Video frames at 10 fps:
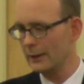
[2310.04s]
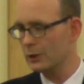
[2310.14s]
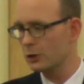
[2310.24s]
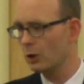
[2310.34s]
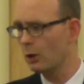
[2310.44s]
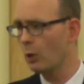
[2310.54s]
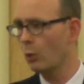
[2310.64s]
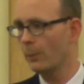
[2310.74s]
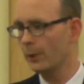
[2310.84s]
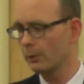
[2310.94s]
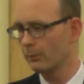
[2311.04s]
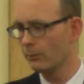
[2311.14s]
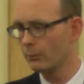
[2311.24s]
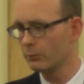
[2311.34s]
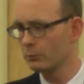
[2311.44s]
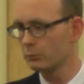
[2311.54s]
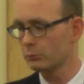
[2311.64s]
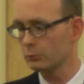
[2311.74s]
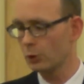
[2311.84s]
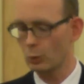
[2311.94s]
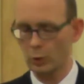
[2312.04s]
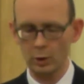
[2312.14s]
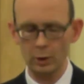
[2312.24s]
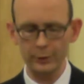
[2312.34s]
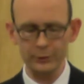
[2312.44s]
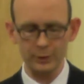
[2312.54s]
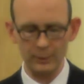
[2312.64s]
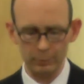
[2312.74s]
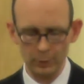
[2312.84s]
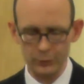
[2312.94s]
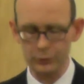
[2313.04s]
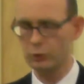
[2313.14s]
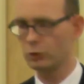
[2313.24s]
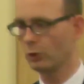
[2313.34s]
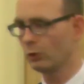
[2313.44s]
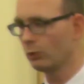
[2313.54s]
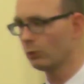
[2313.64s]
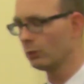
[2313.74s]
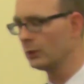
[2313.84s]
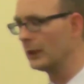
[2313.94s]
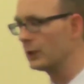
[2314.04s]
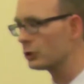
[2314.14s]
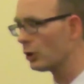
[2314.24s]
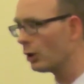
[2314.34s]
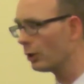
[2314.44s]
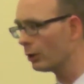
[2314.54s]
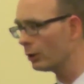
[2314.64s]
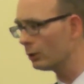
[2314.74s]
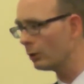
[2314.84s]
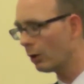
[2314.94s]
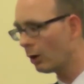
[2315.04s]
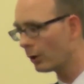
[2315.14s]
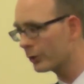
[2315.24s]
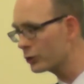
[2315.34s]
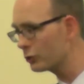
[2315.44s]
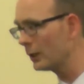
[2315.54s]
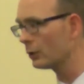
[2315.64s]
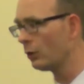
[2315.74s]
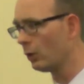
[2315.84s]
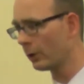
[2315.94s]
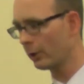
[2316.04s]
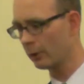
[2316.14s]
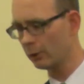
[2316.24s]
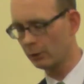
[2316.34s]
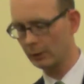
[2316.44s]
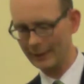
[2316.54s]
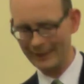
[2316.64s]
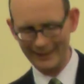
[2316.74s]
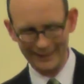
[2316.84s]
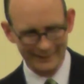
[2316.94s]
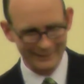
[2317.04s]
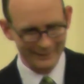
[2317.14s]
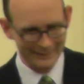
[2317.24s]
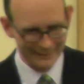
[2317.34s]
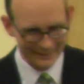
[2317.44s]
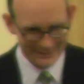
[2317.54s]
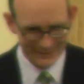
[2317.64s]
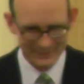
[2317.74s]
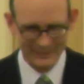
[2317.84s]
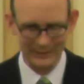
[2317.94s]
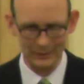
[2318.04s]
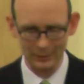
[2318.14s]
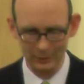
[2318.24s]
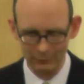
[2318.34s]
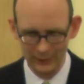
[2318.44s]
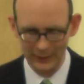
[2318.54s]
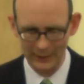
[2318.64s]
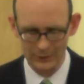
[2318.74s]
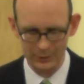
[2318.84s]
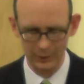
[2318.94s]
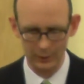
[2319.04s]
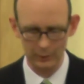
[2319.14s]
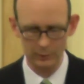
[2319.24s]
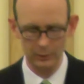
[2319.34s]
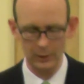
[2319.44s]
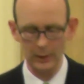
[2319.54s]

He saw a woman who was a prostitute. He saw her on a street corner in the city of Gaza.